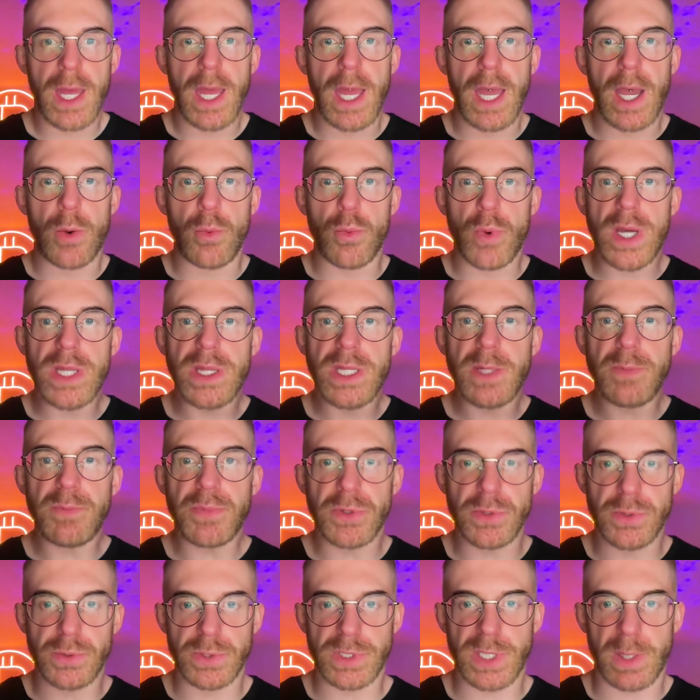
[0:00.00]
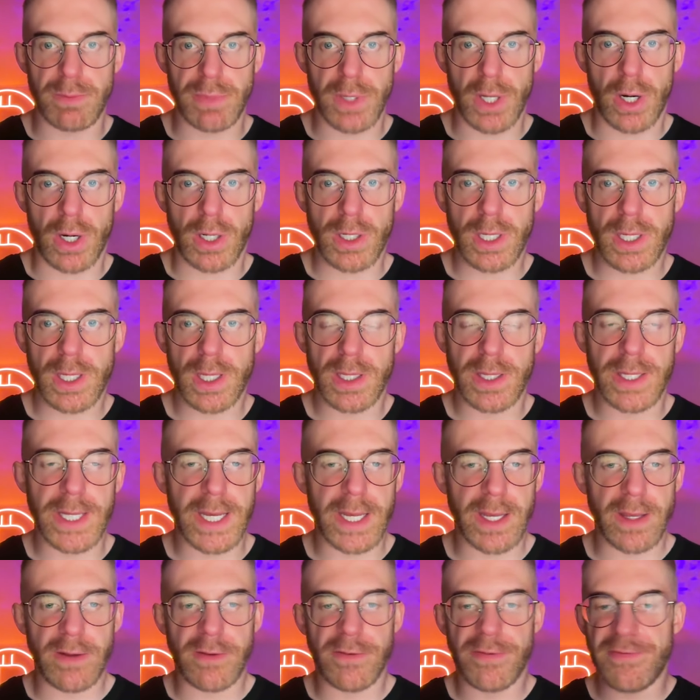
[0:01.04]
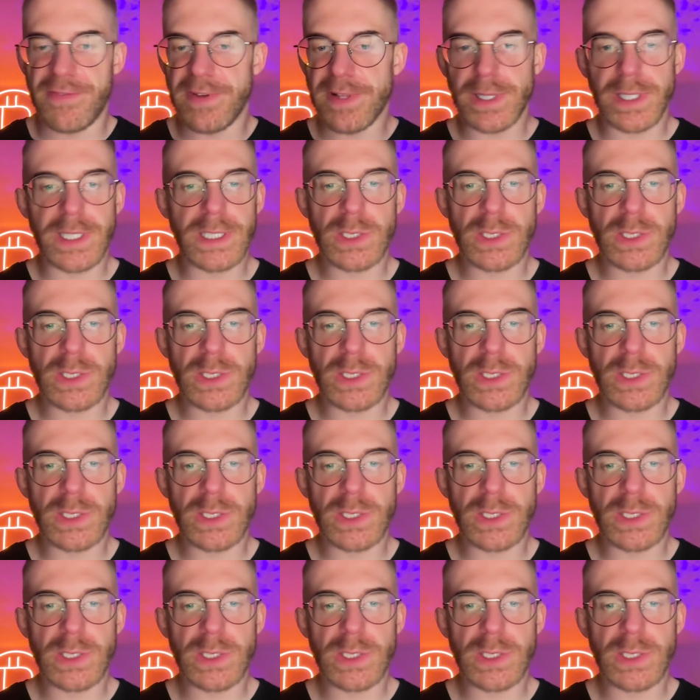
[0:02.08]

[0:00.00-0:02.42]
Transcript: And when they produce a block, they fill